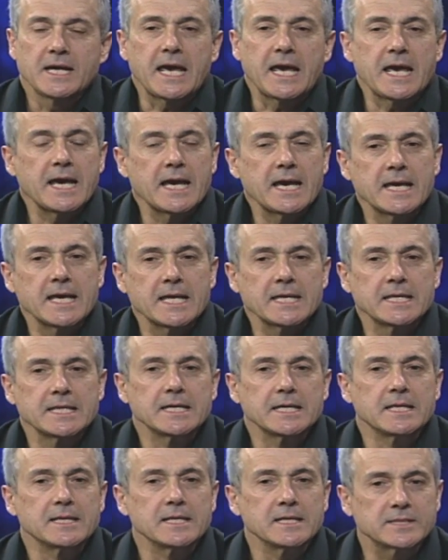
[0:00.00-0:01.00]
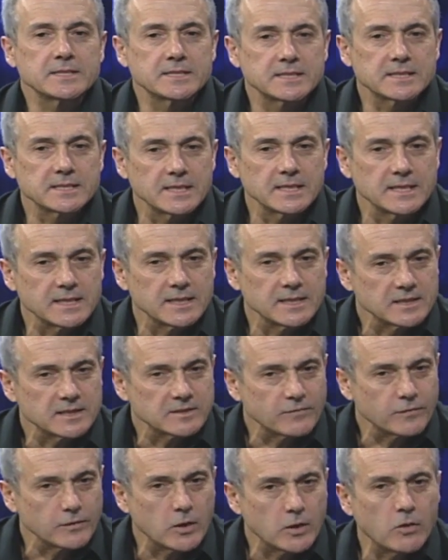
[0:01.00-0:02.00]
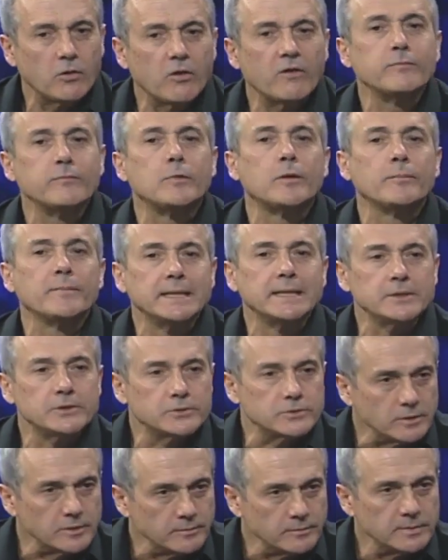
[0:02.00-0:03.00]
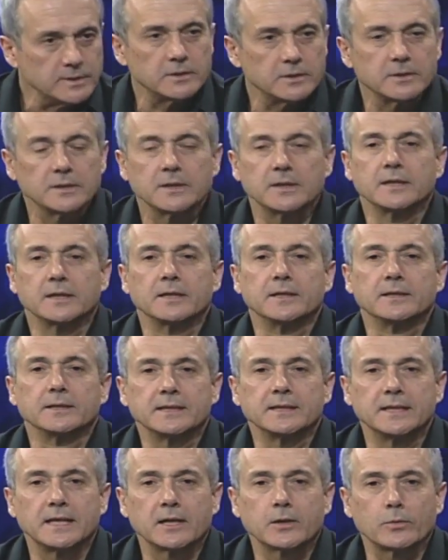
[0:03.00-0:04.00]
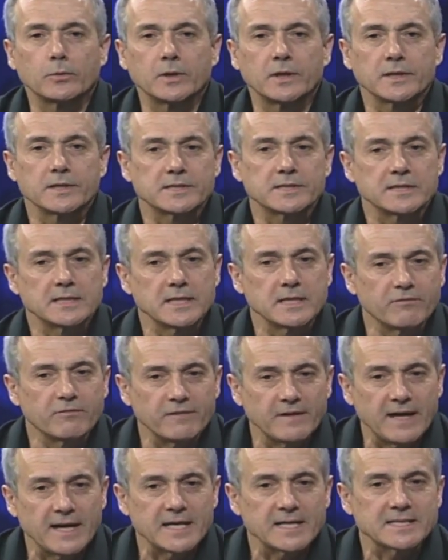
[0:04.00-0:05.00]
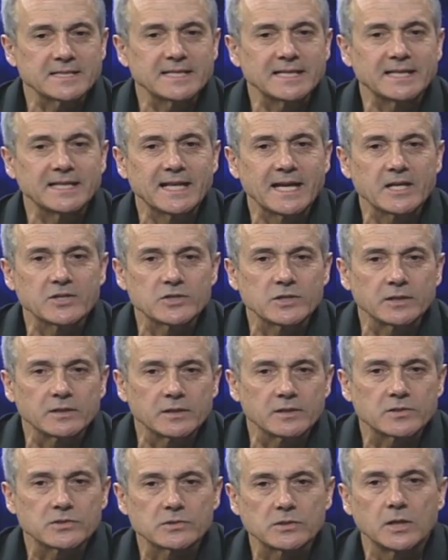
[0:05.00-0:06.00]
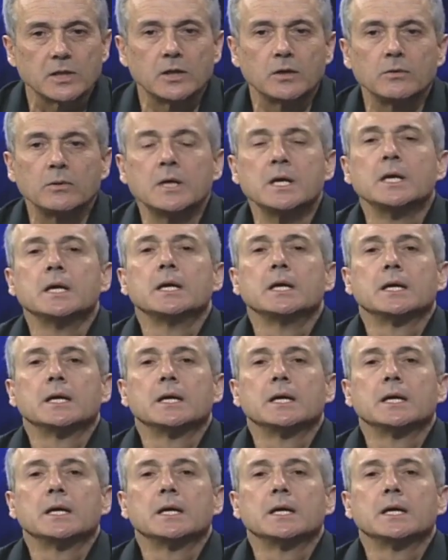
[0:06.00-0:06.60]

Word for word: and uh, this uh, this flow of momentum, uh, in other words, the fast engaging the slow,